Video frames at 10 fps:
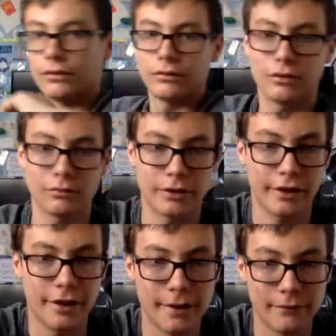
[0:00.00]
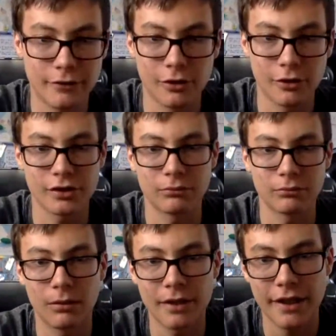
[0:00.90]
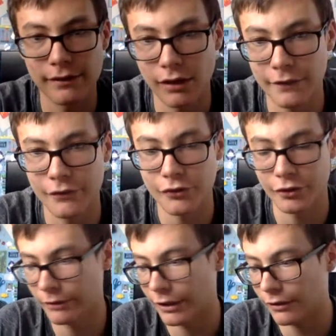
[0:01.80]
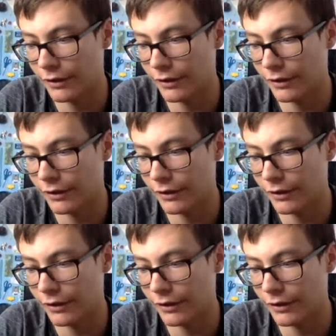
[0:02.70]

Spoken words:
Okay, I have to go somewhere. I'm gonna end the live stream now.